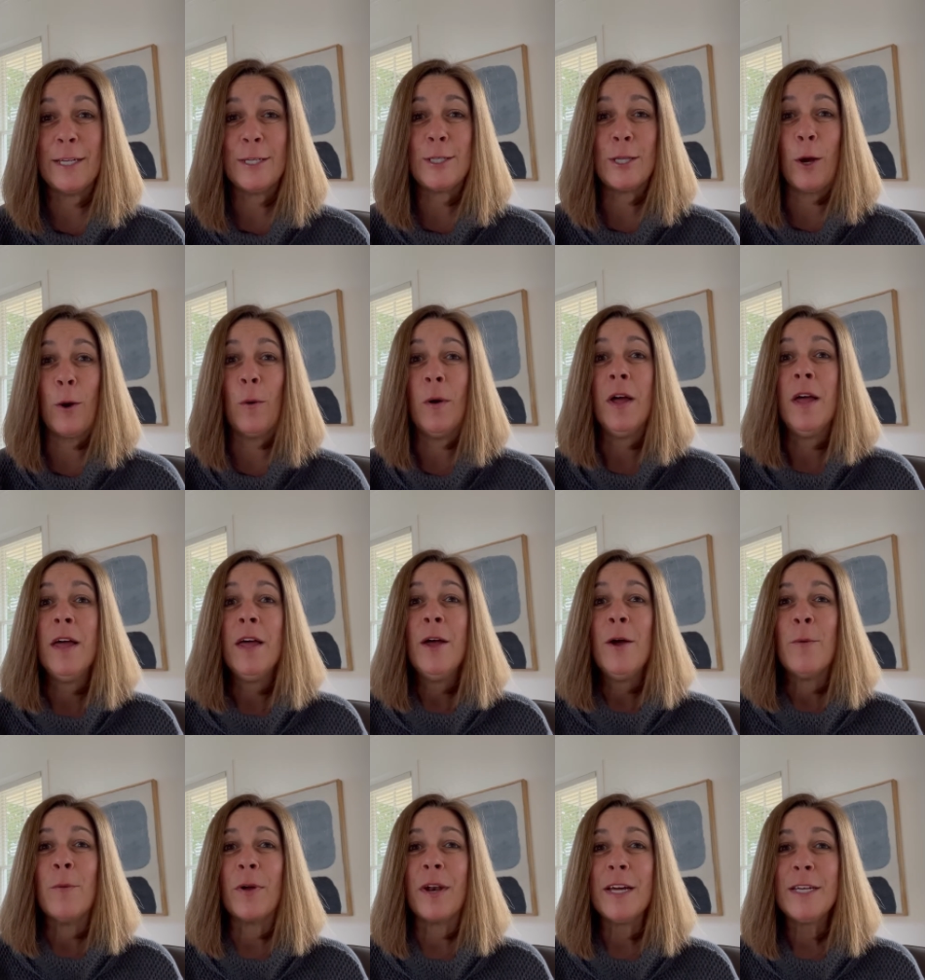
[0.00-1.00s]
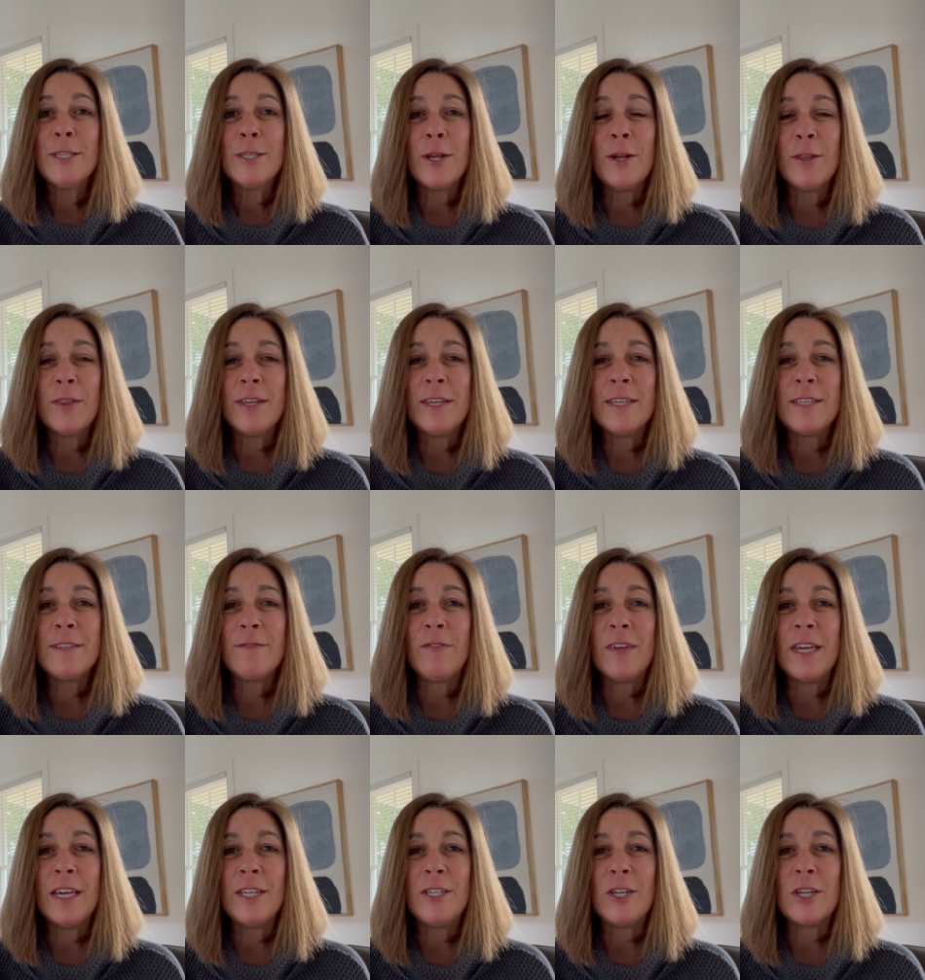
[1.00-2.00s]
So when I saw these
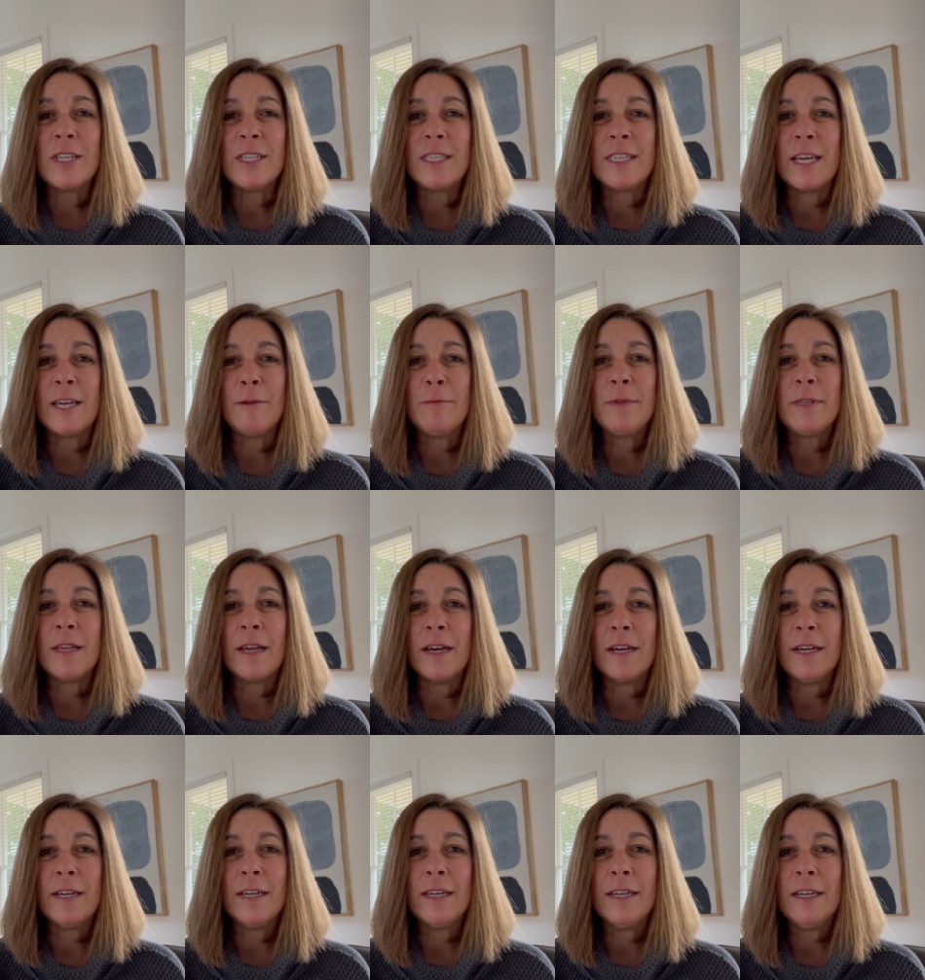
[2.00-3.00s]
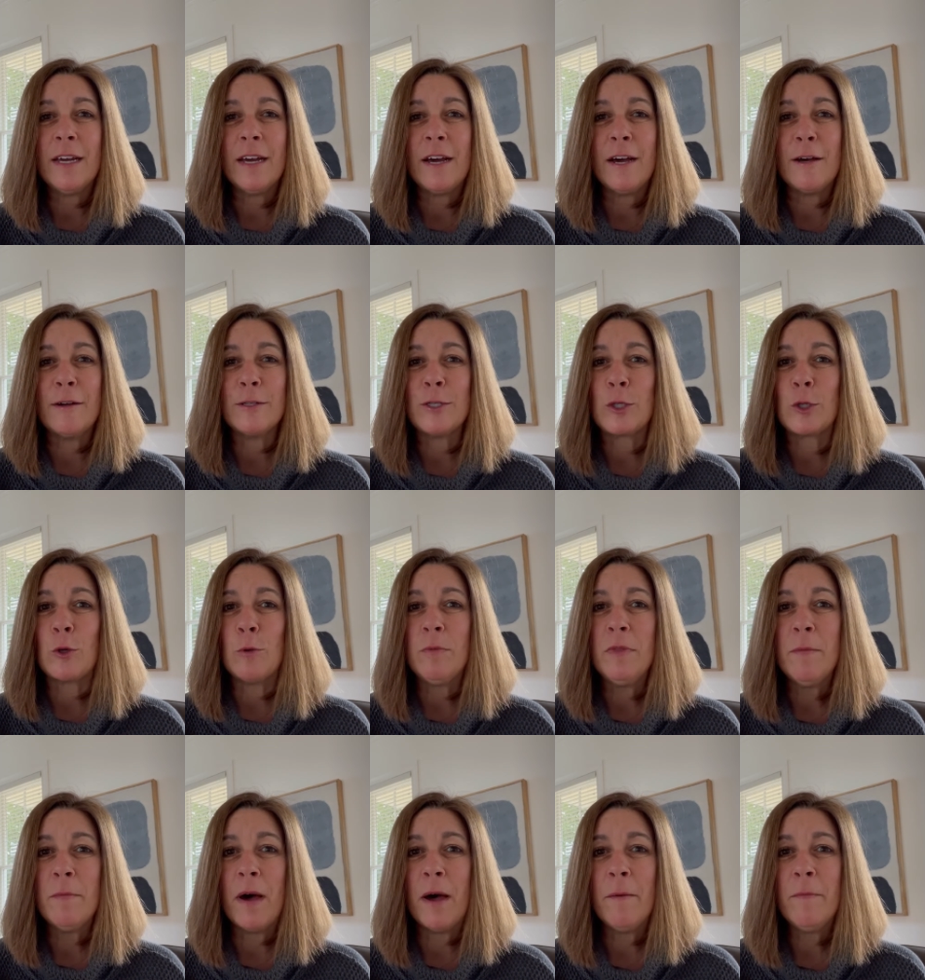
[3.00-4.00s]
VHS tapes, I scooped
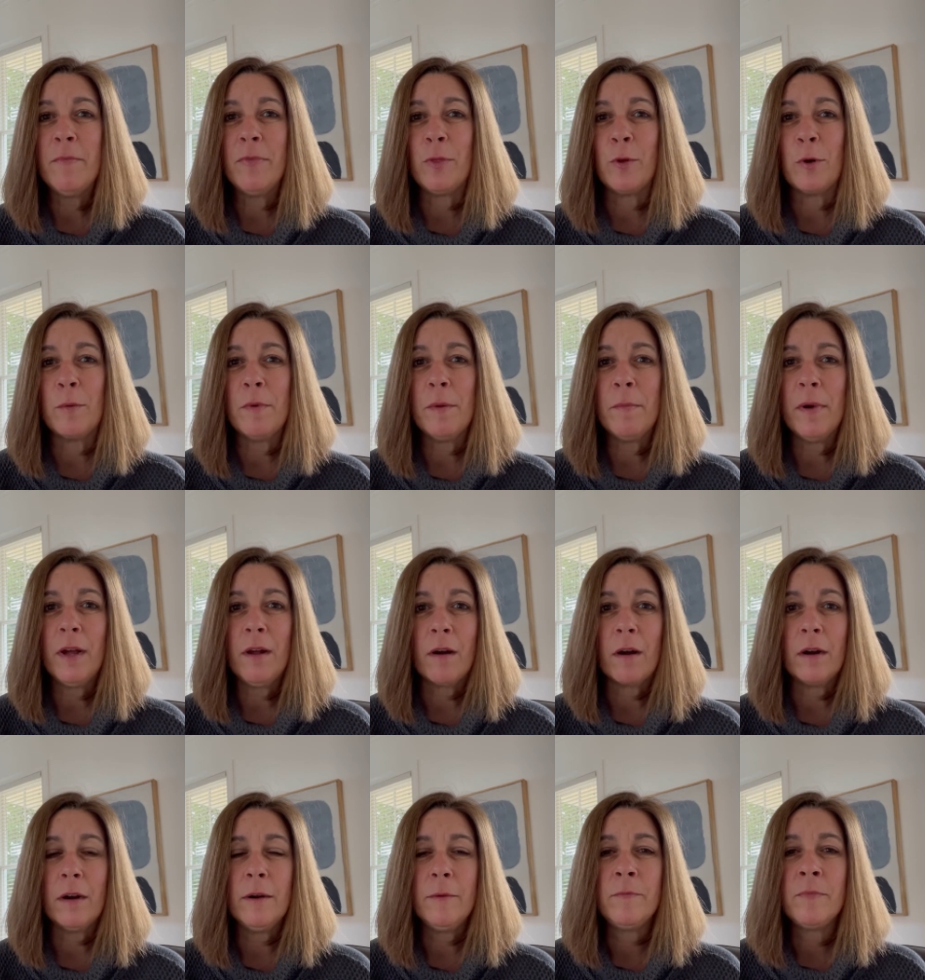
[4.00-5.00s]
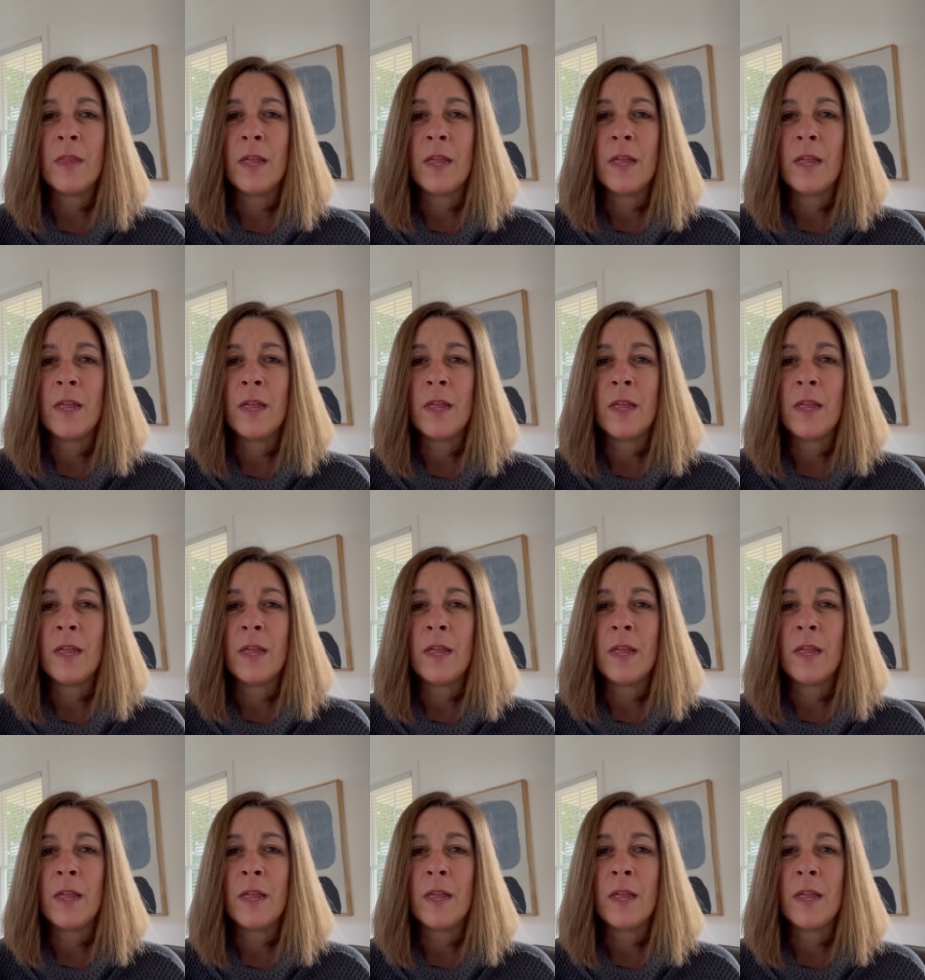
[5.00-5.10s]
them up, threw them in my cart.